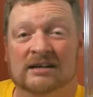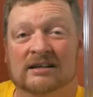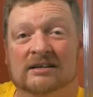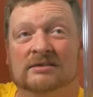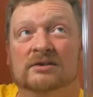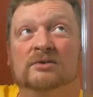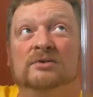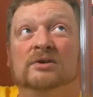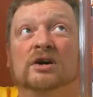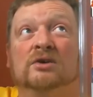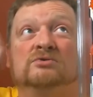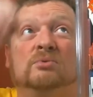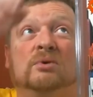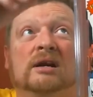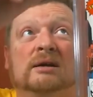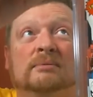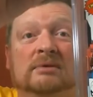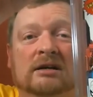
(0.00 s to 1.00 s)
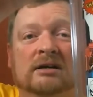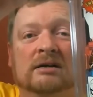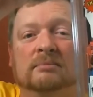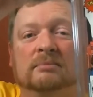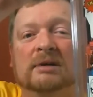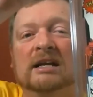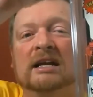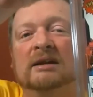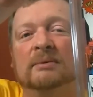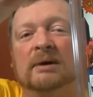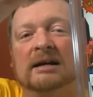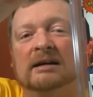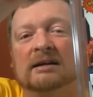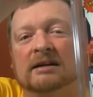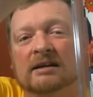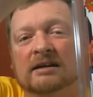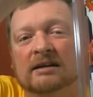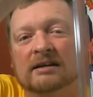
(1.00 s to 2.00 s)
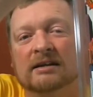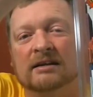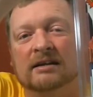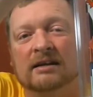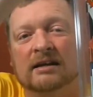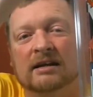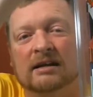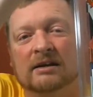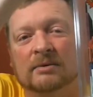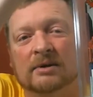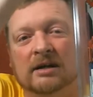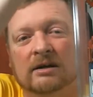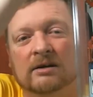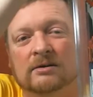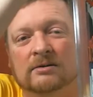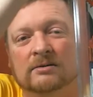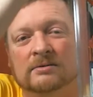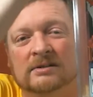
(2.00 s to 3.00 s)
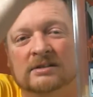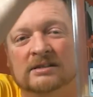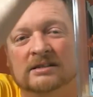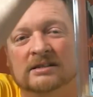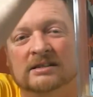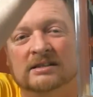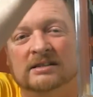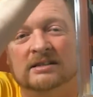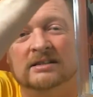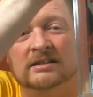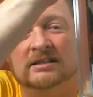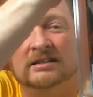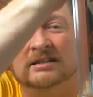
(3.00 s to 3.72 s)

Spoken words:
who knows what I'm gonna do. But anyway, here we go. Oh